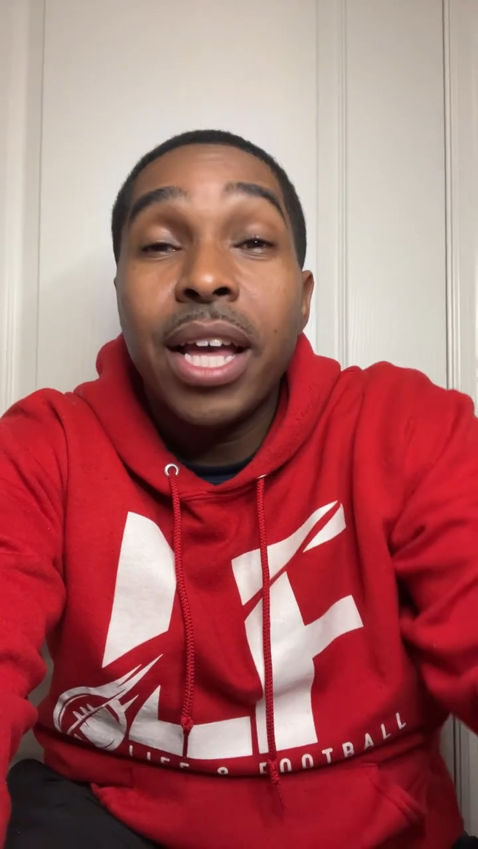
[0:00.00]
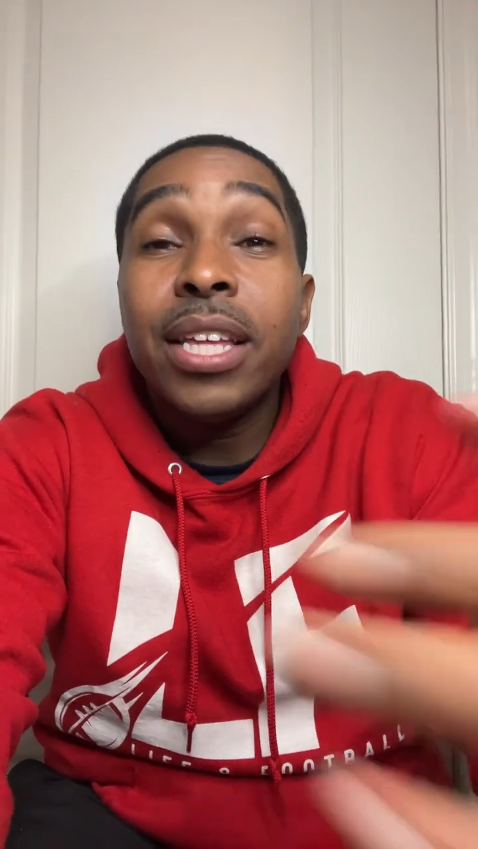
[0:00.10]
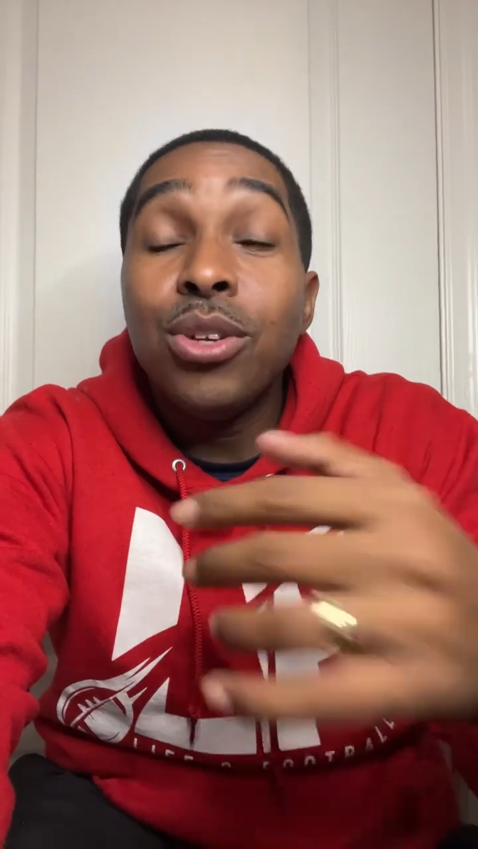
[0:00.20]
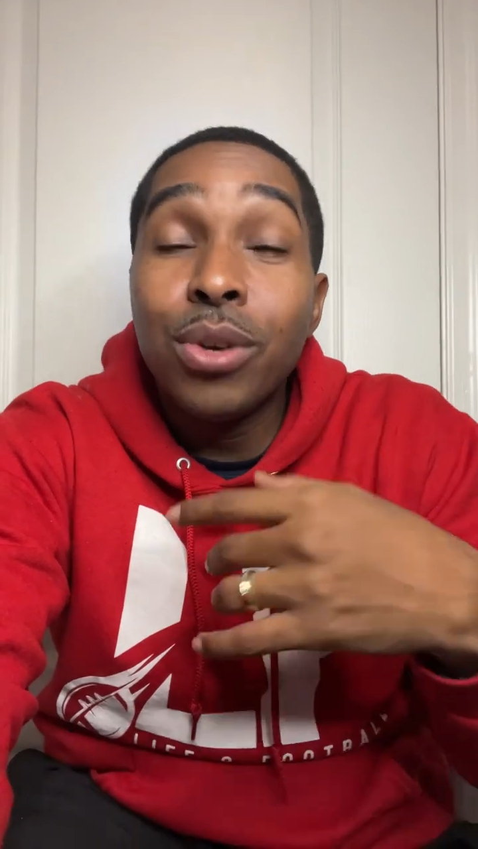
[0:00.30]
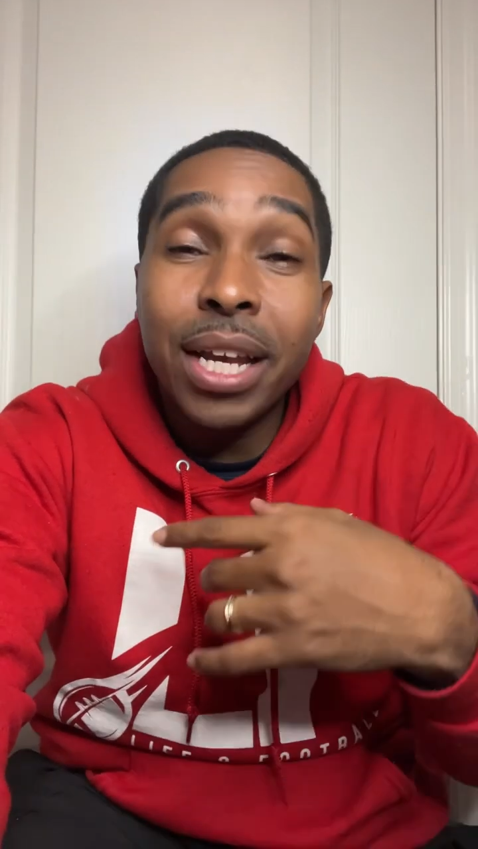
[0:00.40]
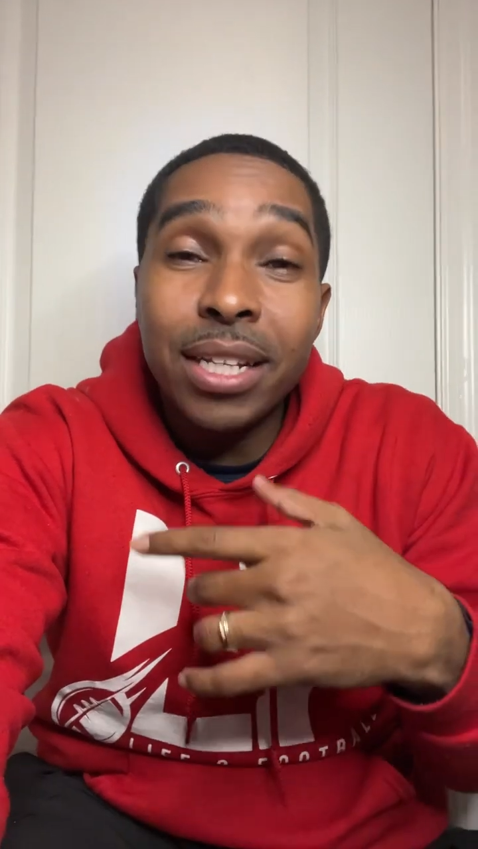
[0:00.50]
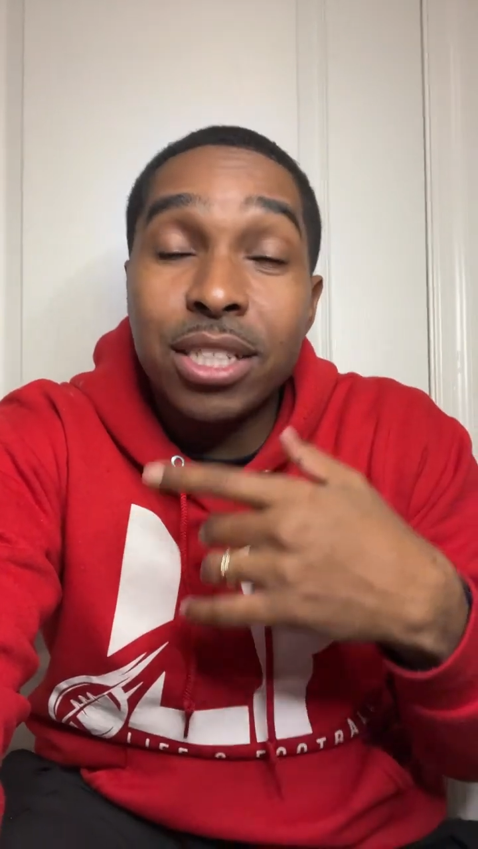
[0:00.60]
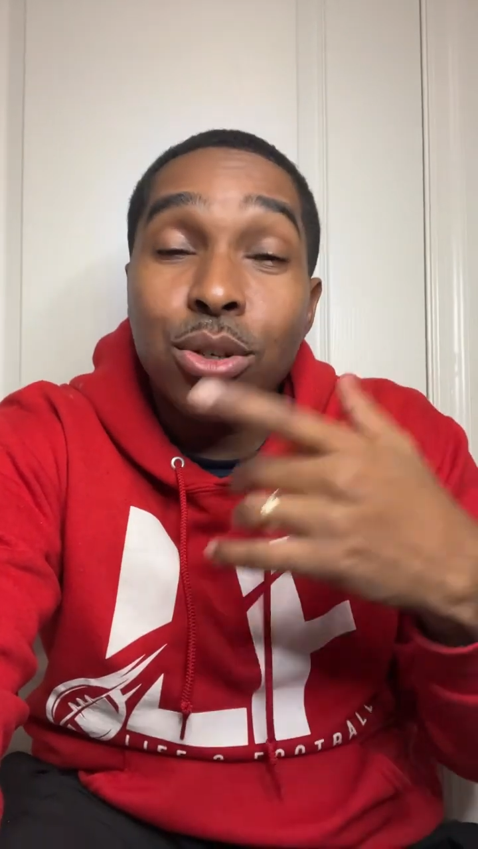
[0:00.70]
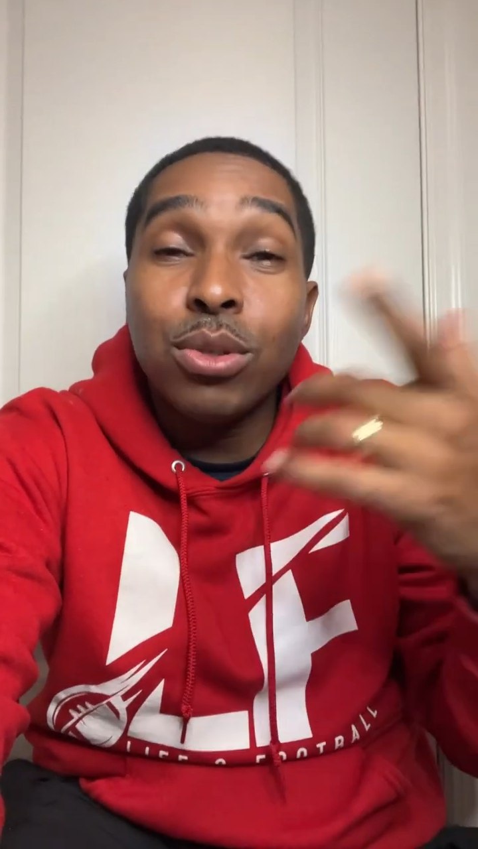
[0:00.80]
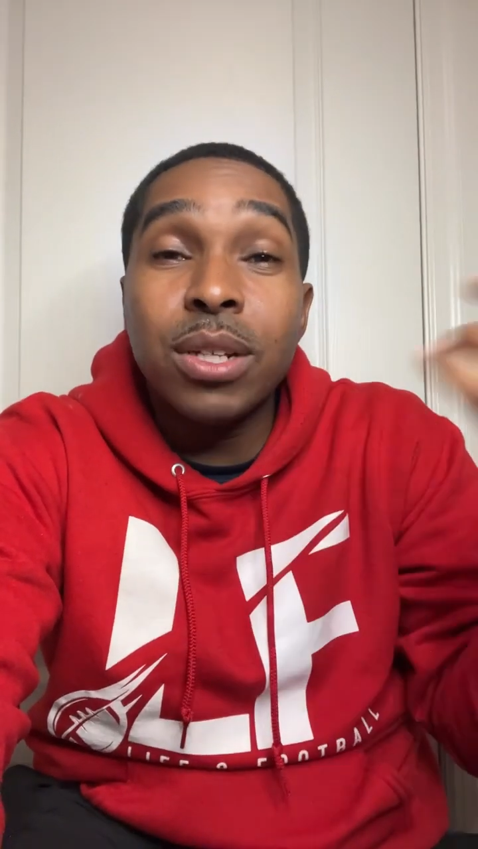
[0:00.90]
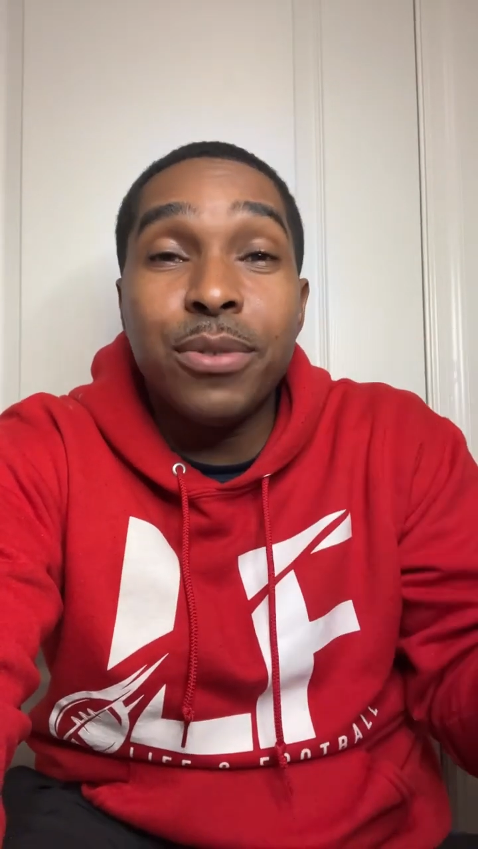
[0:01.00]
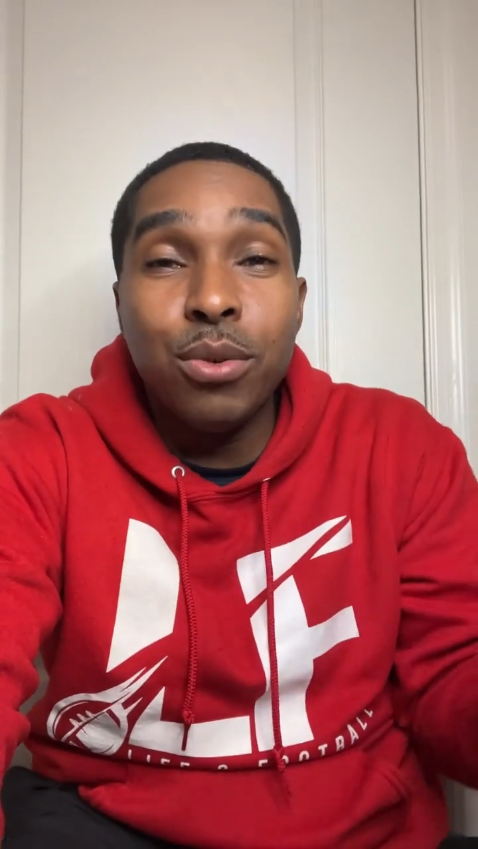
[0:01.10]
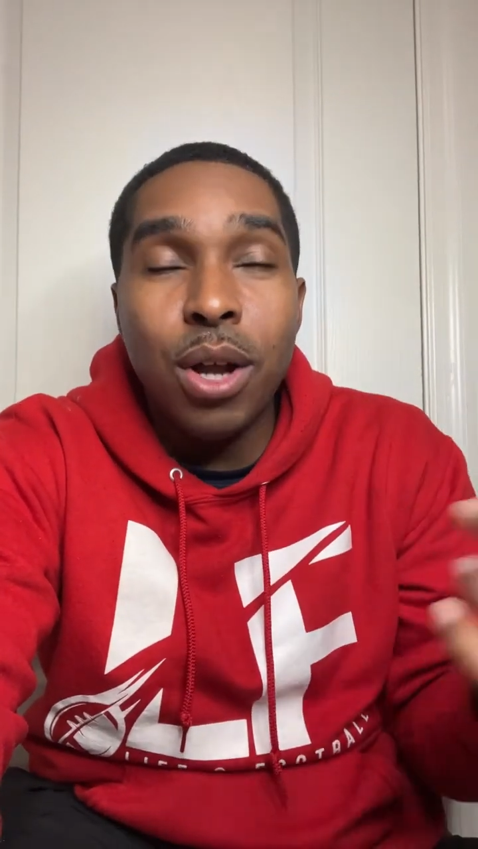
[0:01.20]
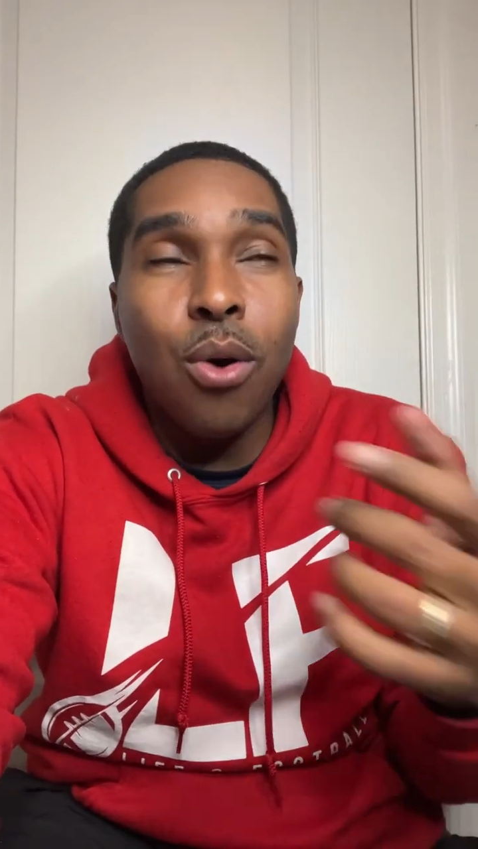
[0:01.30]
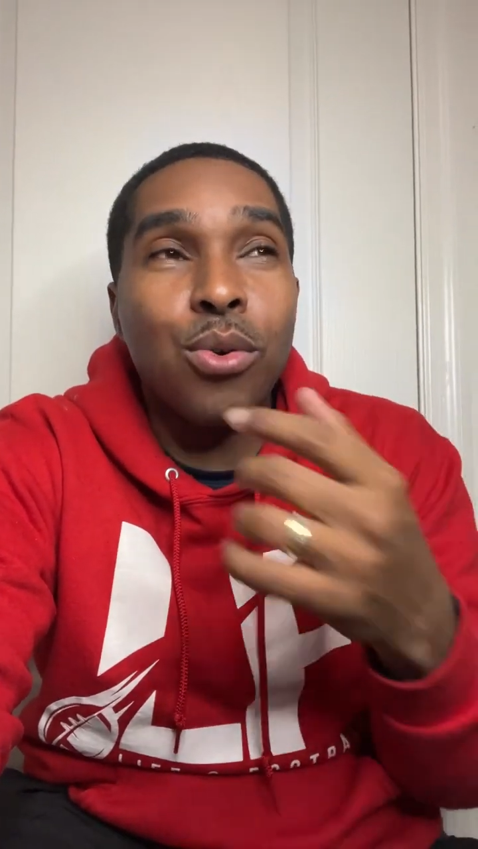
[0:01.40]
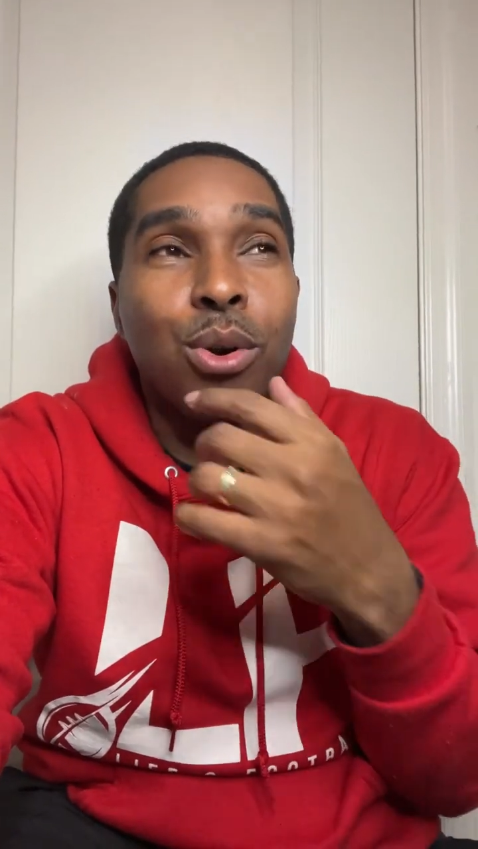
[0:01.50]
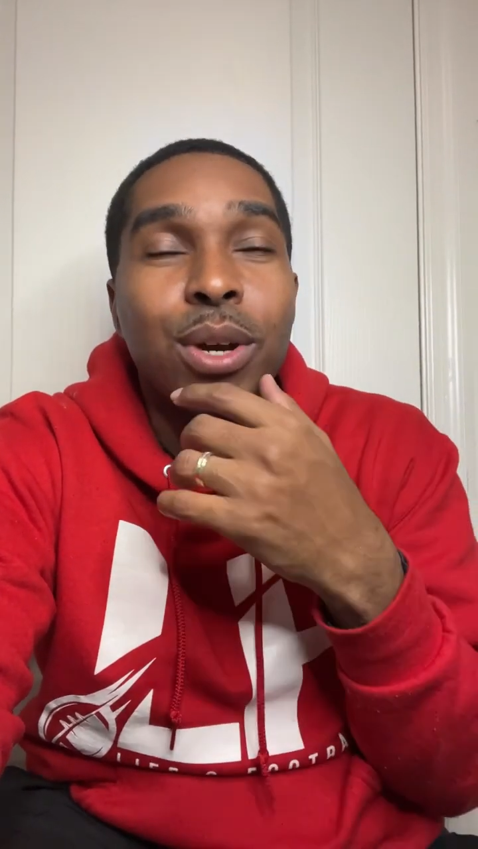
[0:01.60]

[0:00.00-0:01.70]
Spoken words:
You get to choose if you don't grow.